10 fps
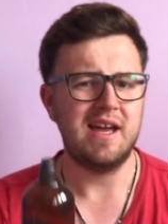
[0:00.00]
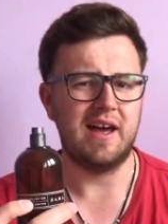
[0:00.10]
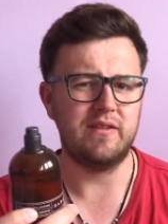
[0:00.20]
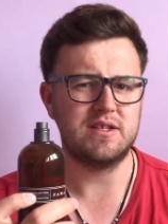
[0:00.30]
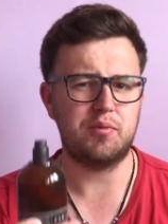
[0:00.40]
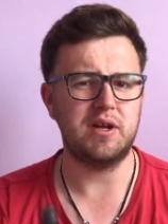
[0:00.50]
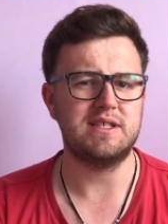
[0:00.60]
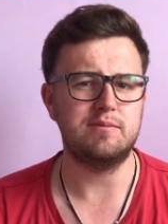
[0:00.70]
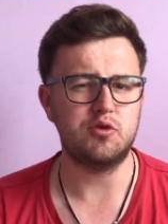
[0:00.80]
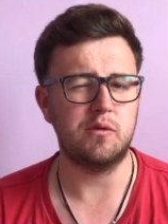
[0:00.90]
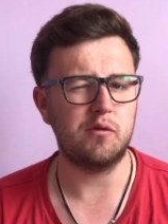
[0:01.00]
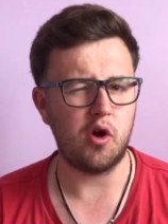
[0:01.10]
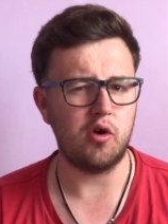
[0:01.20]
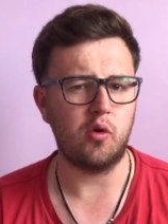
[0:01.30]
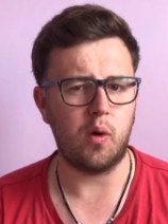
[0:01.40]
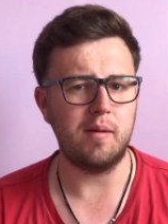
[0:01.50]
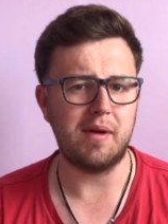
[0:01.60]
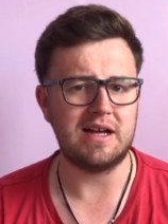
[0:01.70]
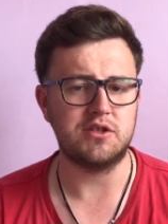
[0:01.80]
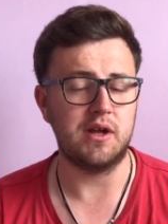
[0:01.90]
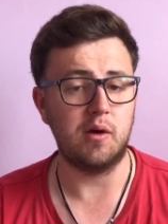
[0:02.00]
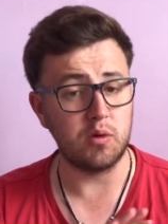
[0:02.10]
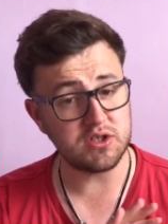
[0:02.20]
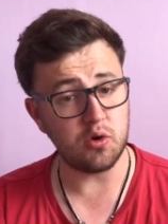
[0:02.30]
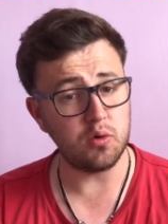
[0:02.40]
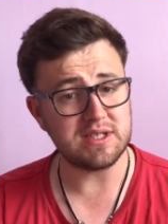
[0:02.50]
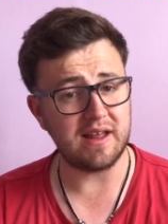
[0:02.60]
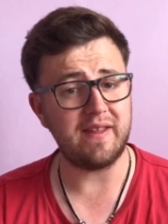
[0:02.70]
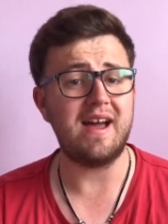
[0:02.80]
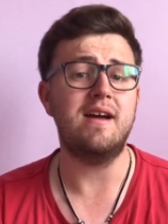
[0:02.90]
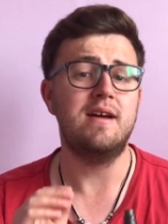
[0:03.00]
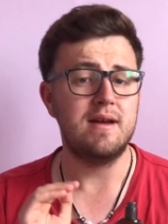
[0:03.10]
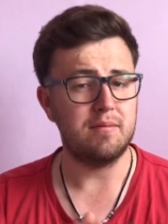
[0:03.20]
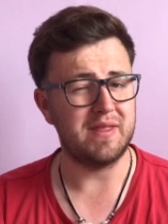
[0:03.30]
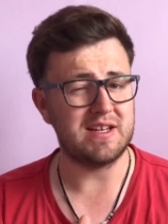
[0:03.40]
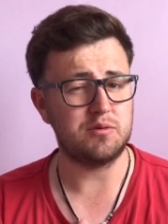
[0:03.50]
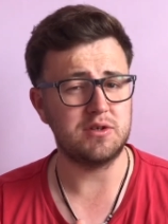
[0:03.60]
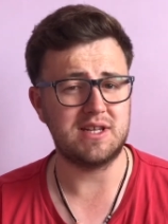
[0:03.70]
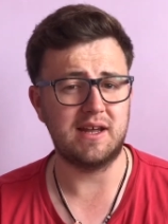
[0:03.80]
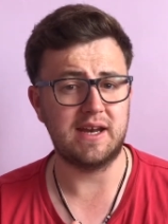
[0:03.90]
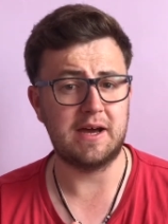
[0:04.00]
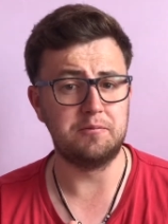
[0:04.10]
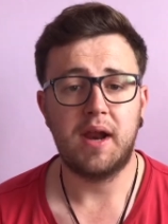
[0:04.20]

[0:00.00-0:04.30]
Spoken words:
and the sprayer seems to have gone quite bad on it. It wasn't always like that, but that's what it's like now.